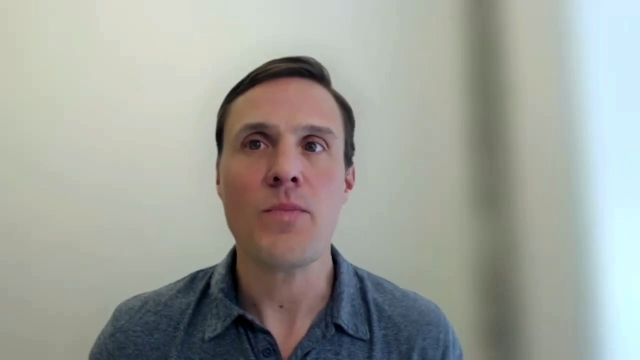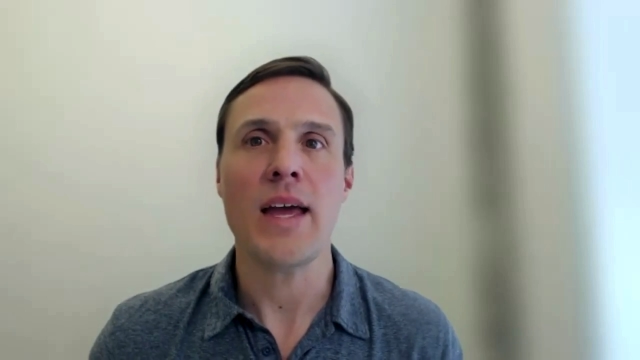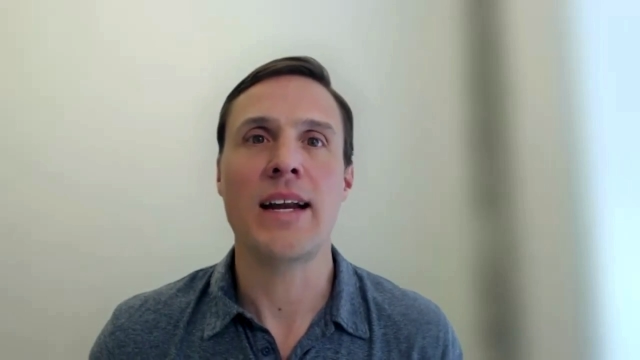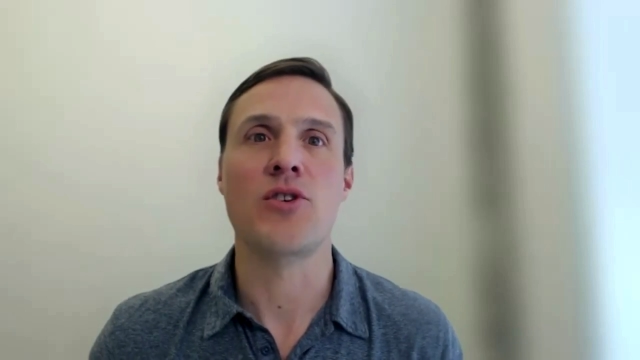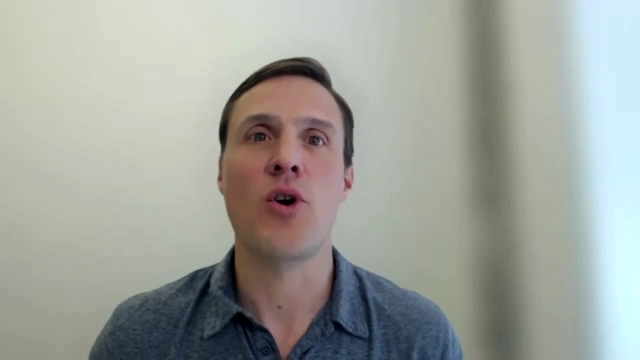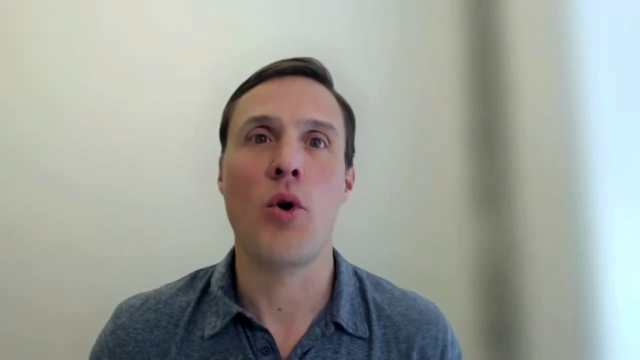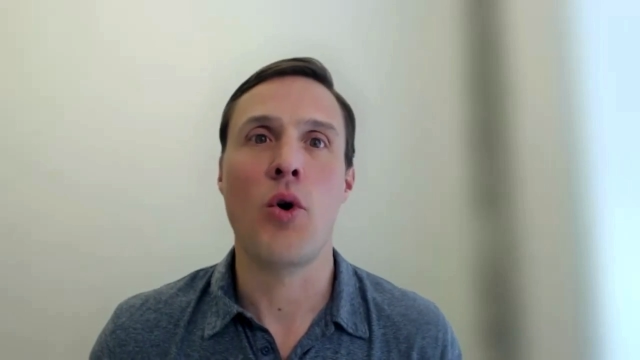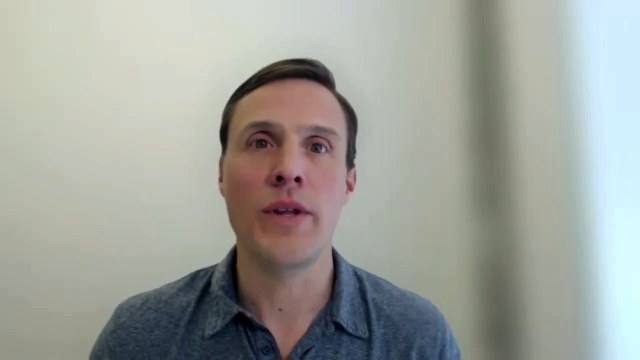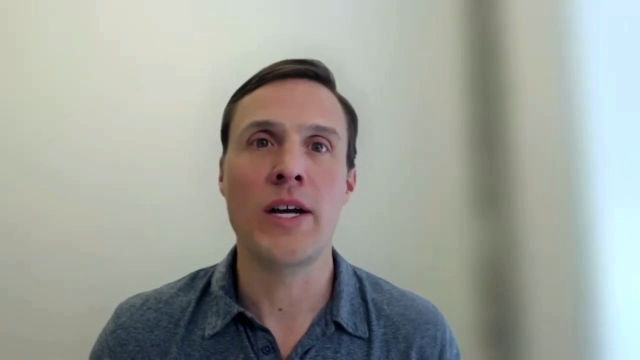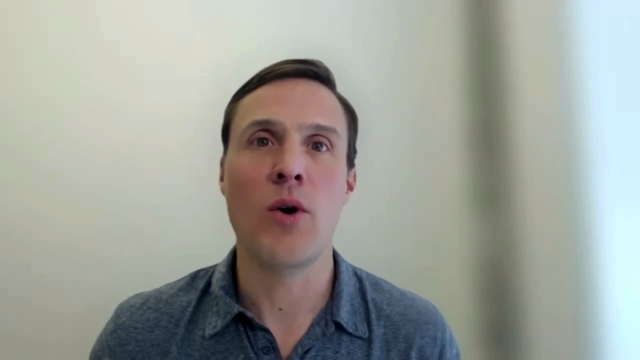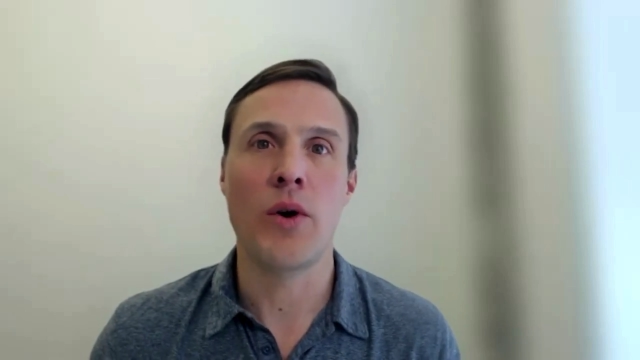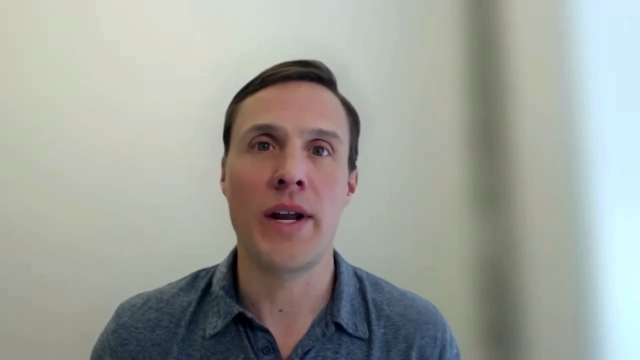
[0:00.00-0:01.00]
And it's
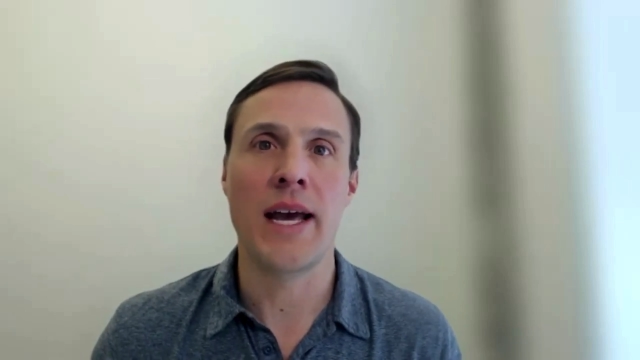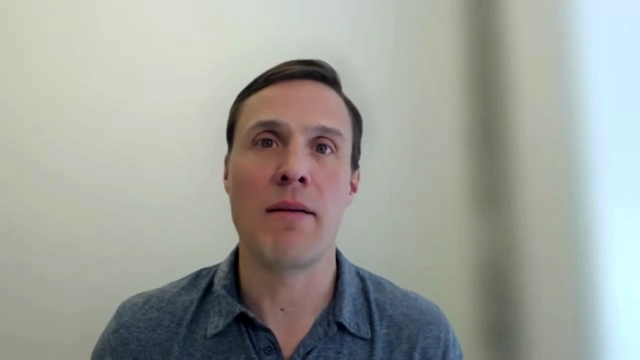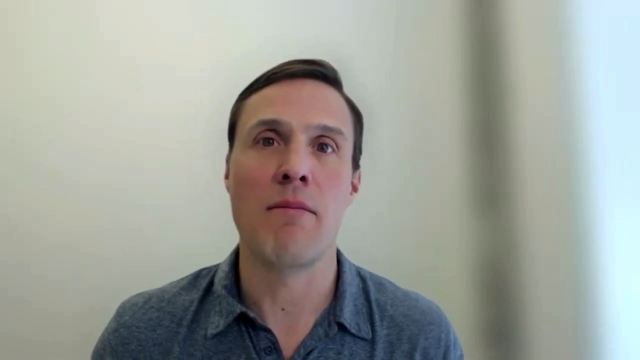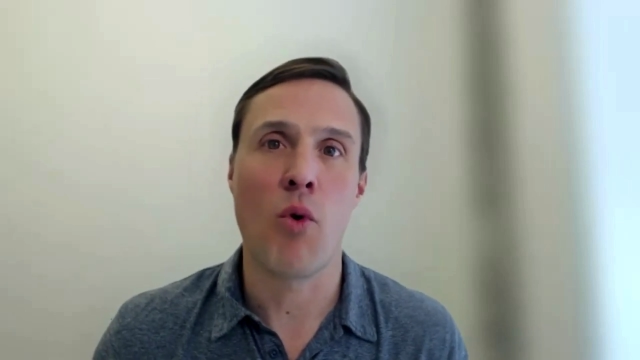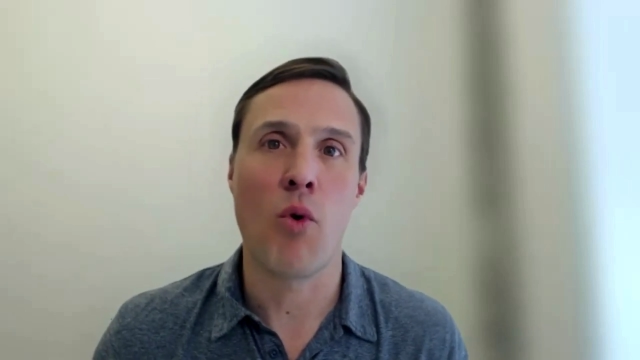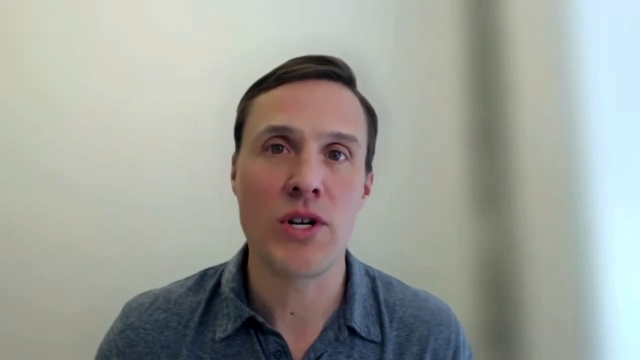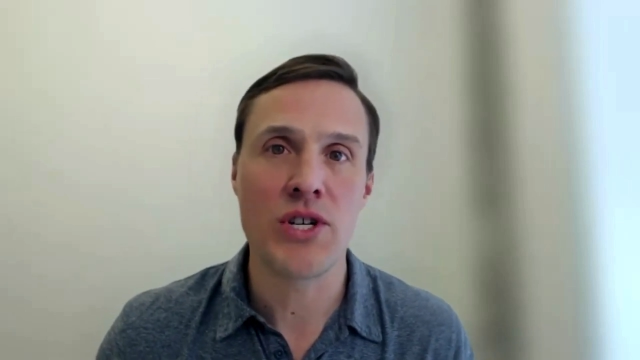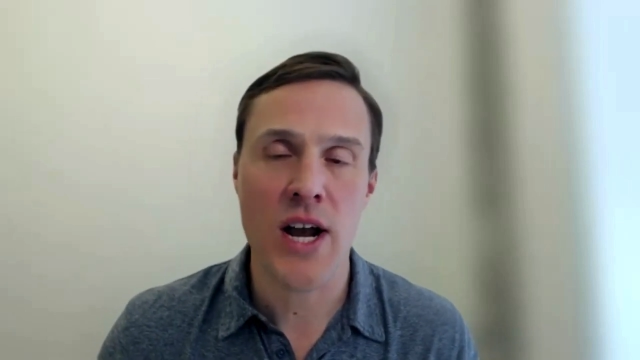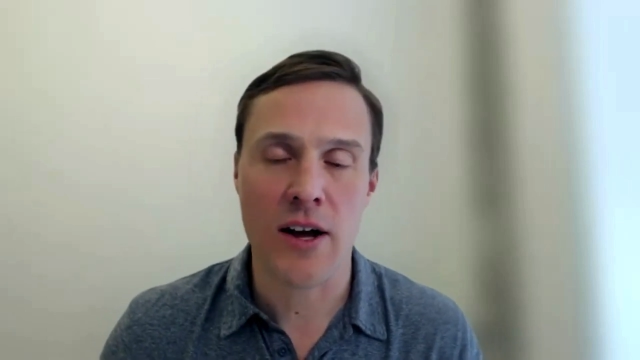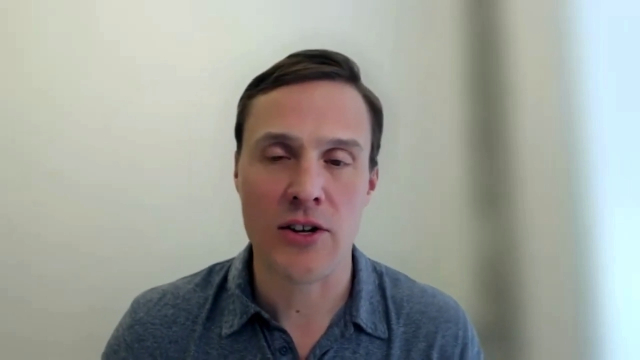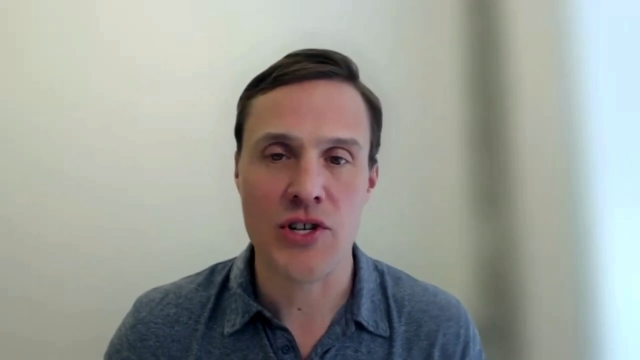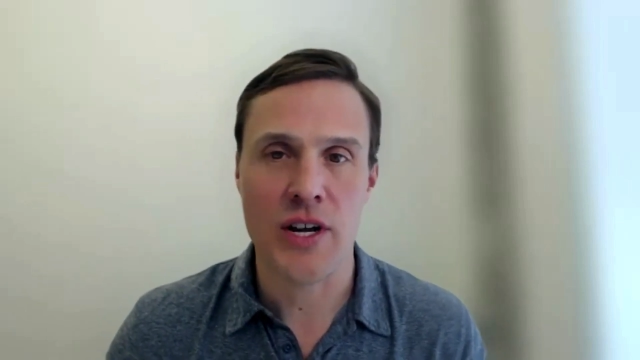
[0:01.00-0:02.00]
only going to get more
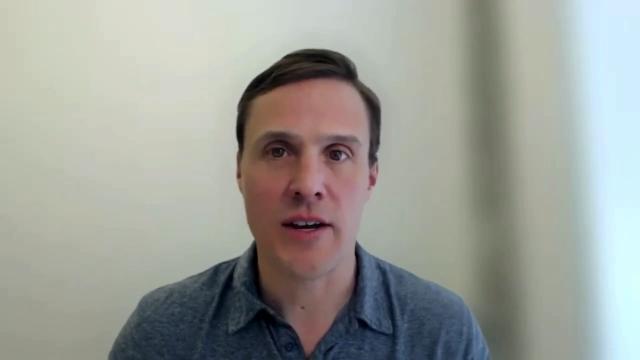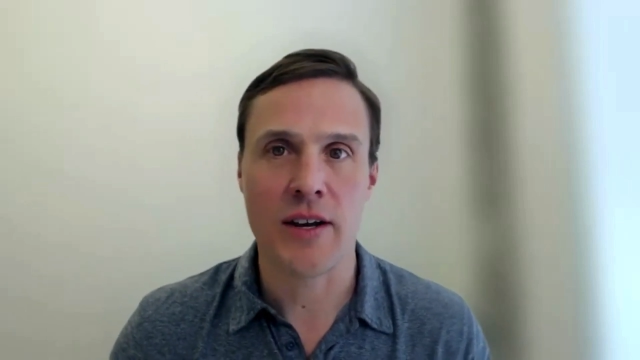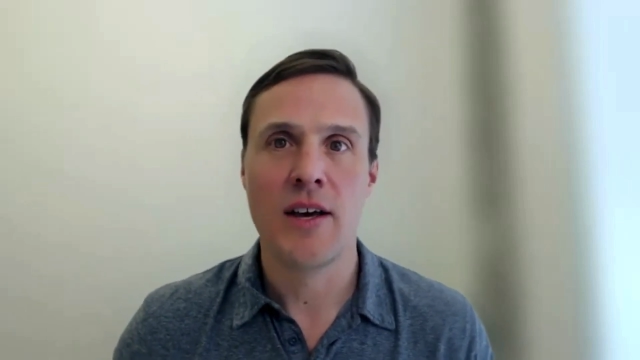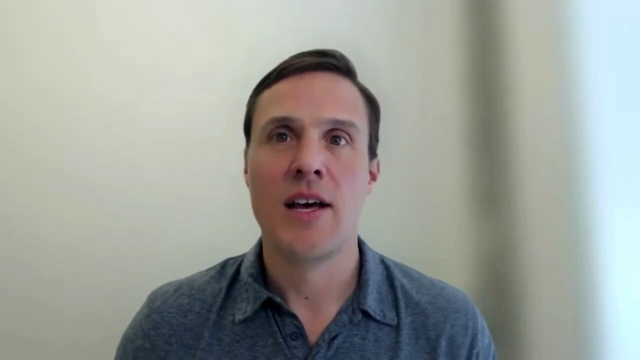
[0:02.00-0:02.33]
challenging